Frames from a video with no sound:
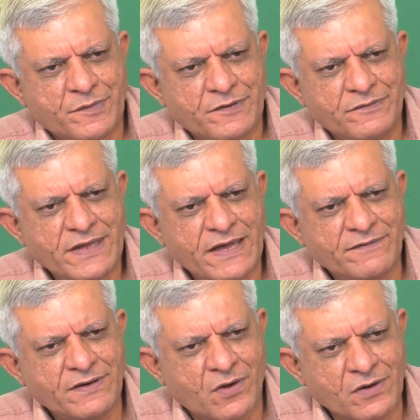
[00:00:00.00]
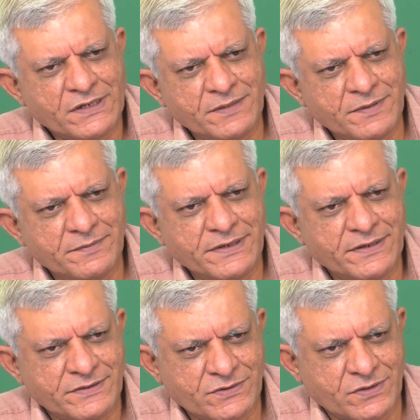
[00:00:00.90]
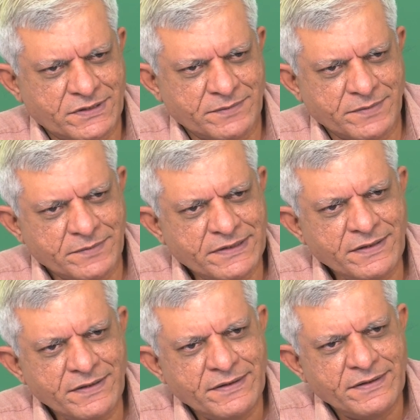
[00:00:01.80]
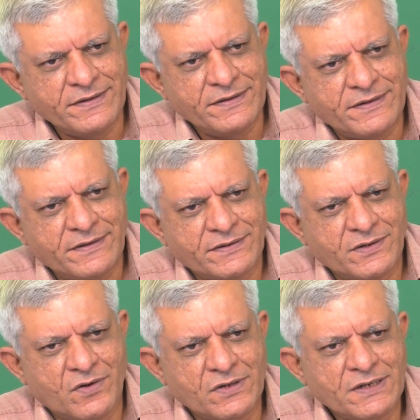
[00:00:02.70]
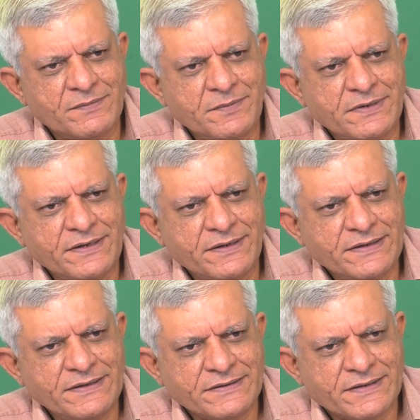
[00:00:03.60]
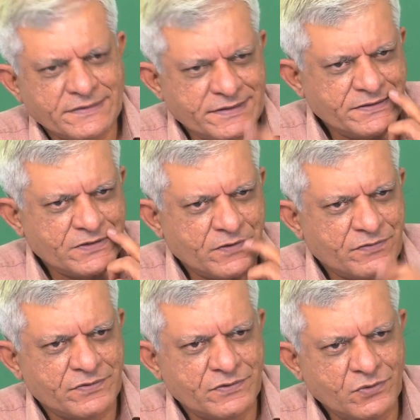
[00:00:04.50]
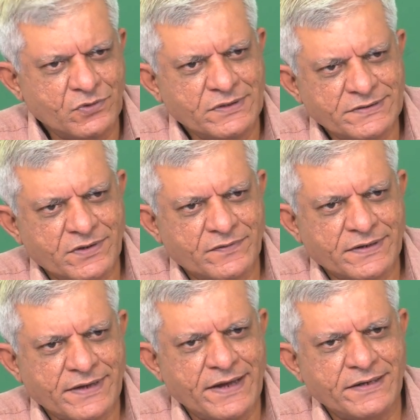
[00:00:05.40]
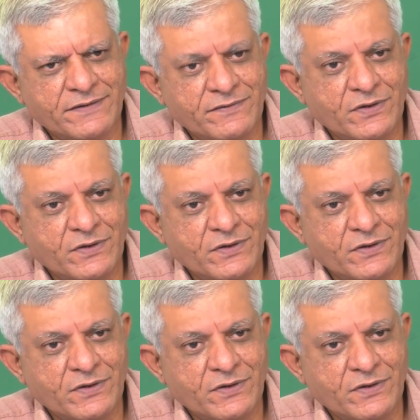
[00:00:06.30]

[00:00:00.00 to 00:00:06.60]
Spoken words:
we have a long term memory and a short term memory. The long term memory consists of rules of the kind that we